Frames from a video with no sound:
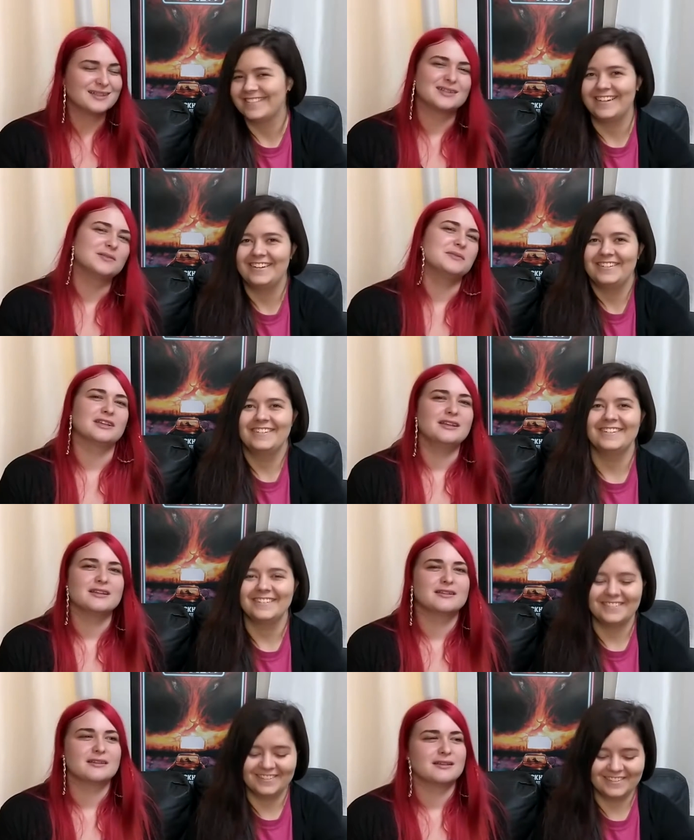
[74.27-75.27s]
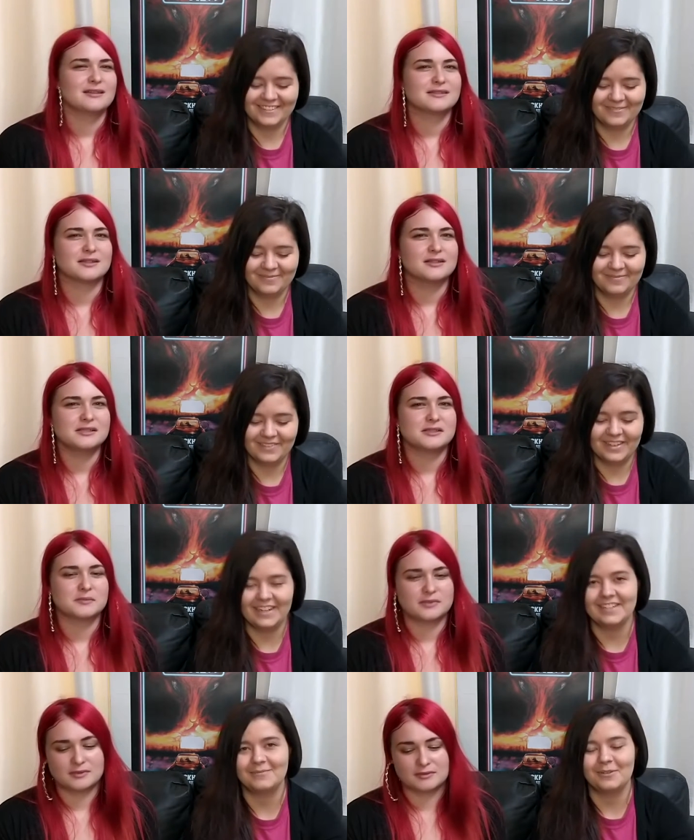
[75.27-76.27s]
Speaker 1: So now, oh, yeah, that, that's awesome. It
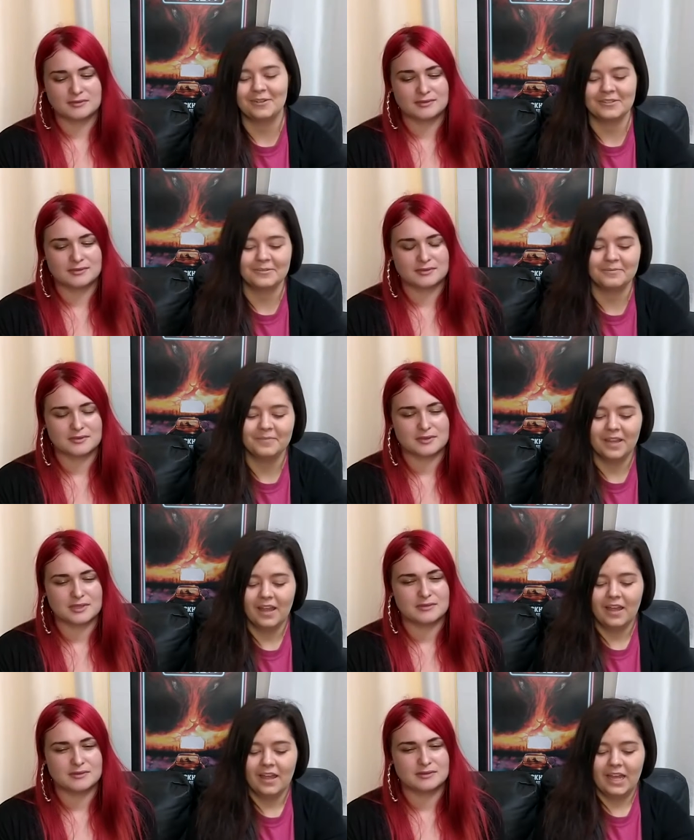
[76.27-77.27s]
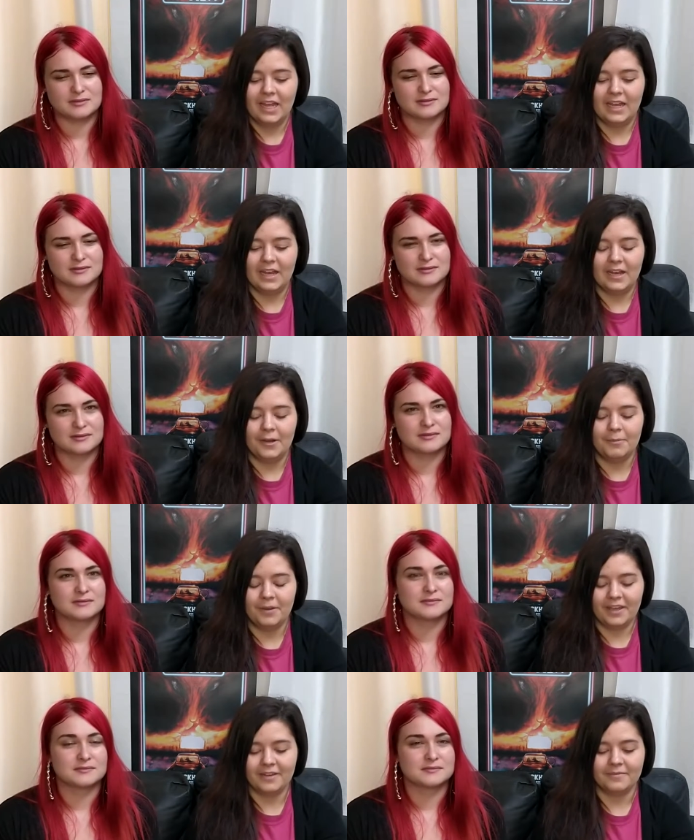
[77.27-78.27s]
is pretty awesome. Wow. Uh, but
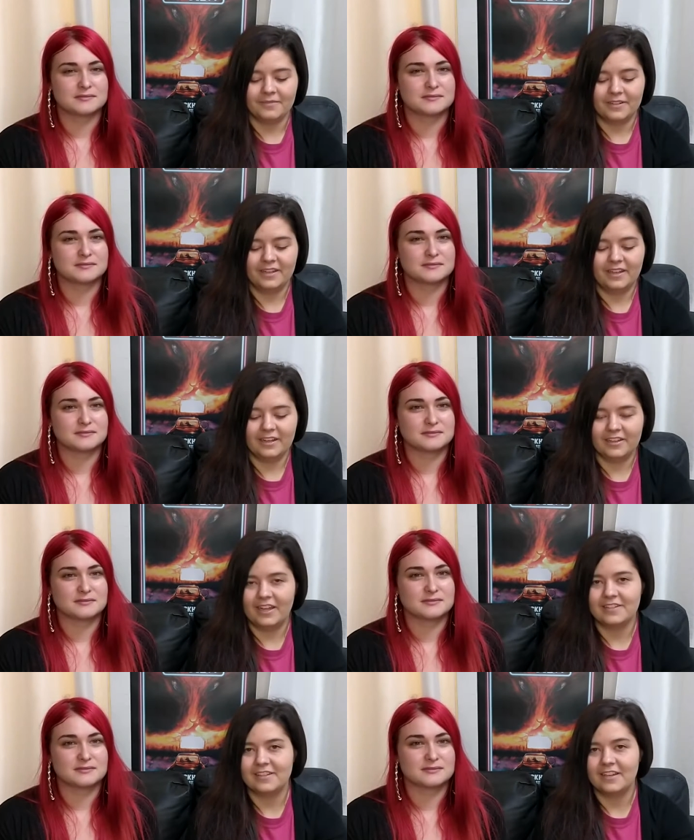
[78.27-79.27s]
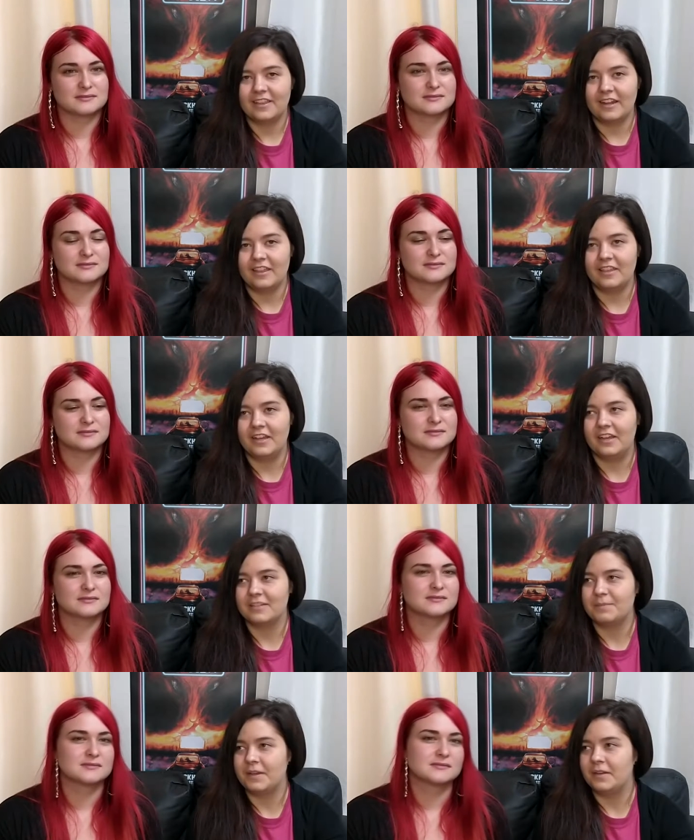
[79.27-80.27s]
yeah, classic that I think has
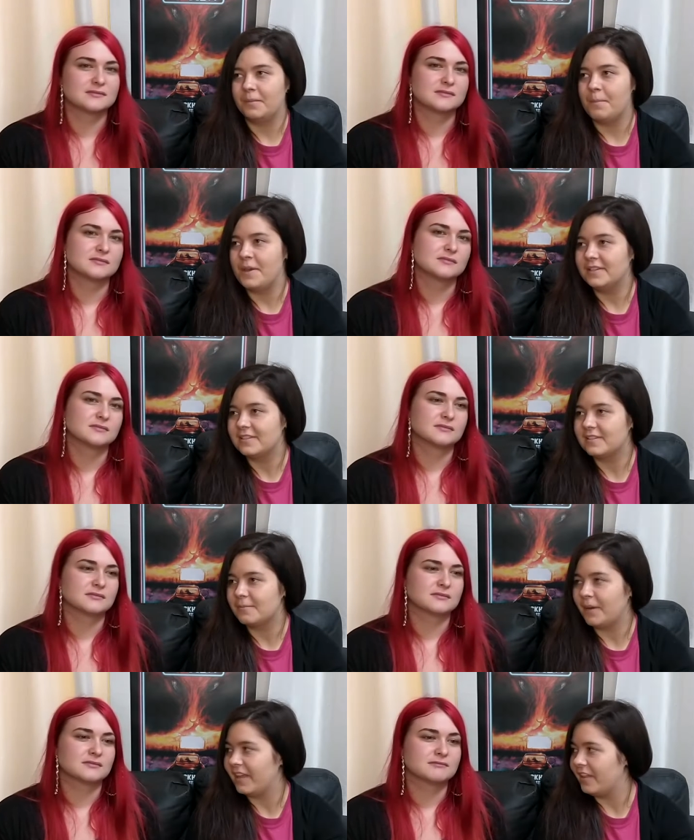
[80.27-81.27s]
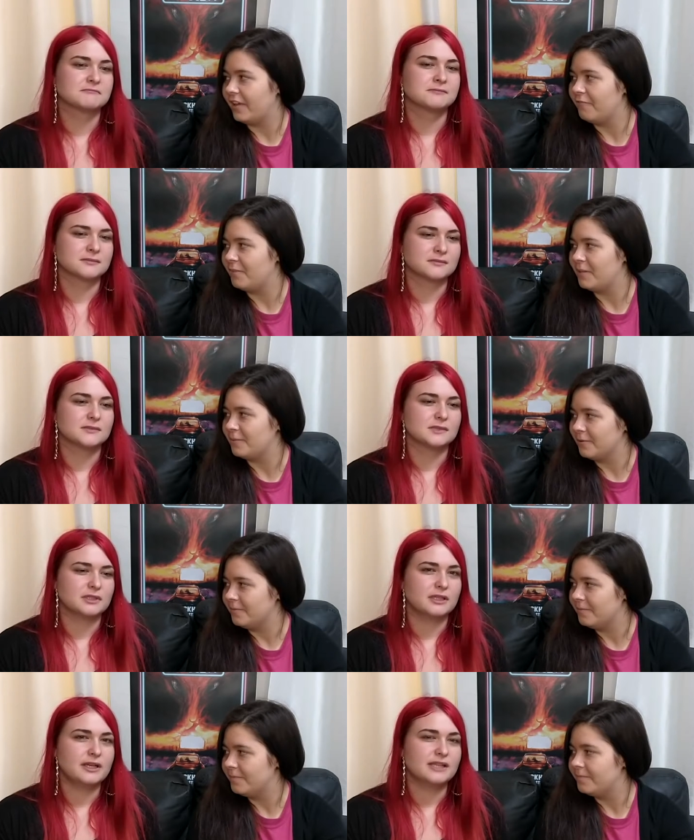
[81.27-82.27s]
Speaker 2: been missed by a lot of people.
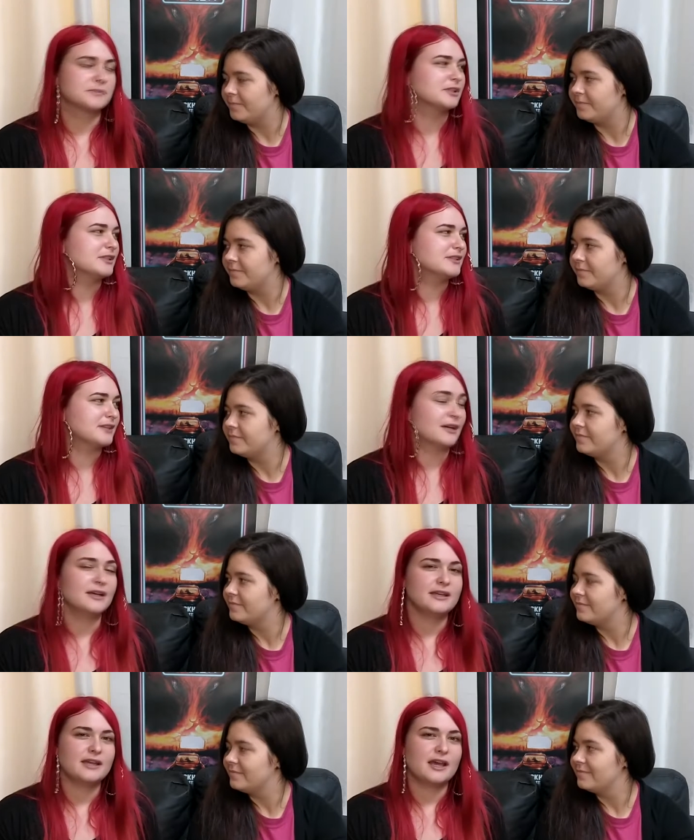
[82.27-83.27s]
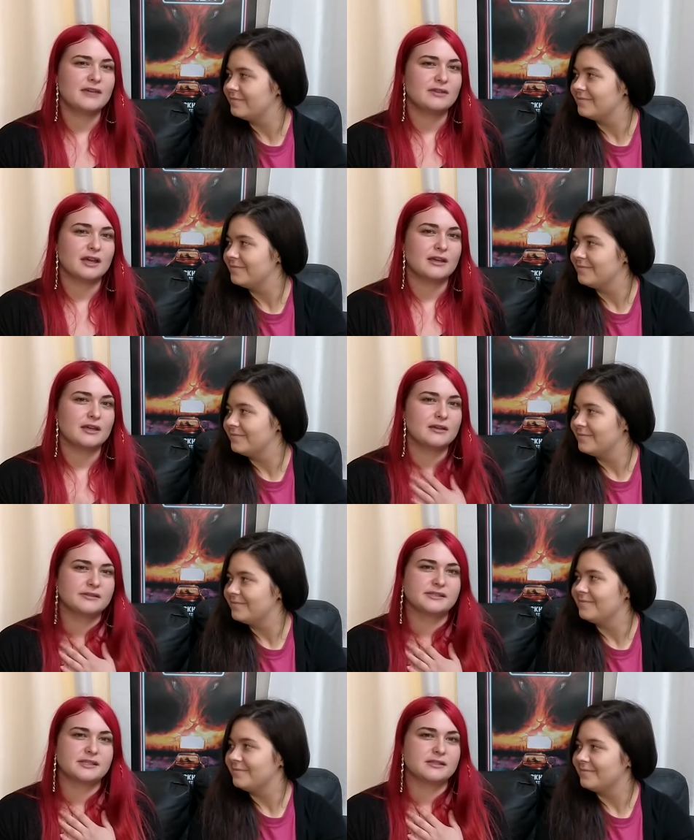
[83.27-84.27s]
It has because I have I hadn't
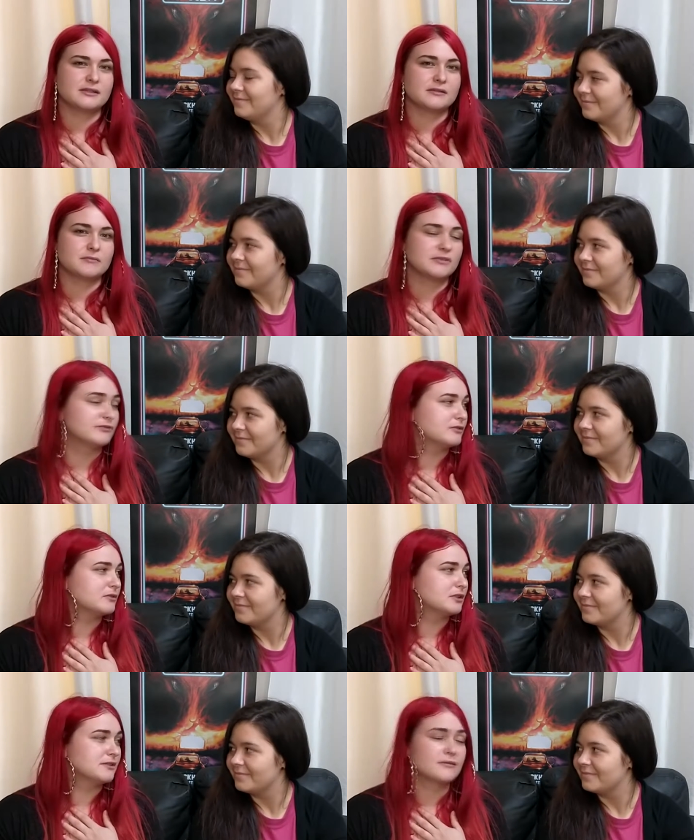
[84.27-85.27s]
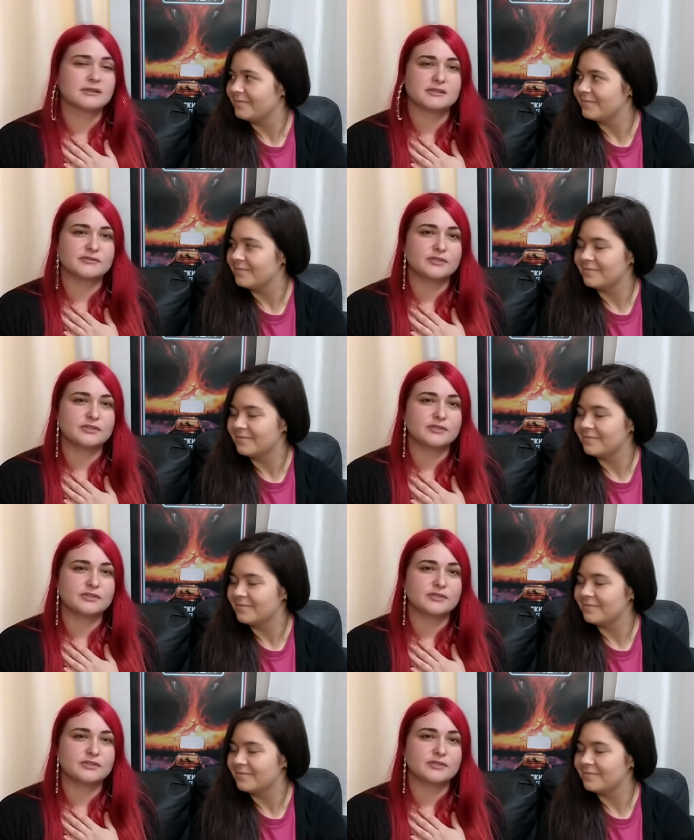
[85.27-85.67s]
seen it before this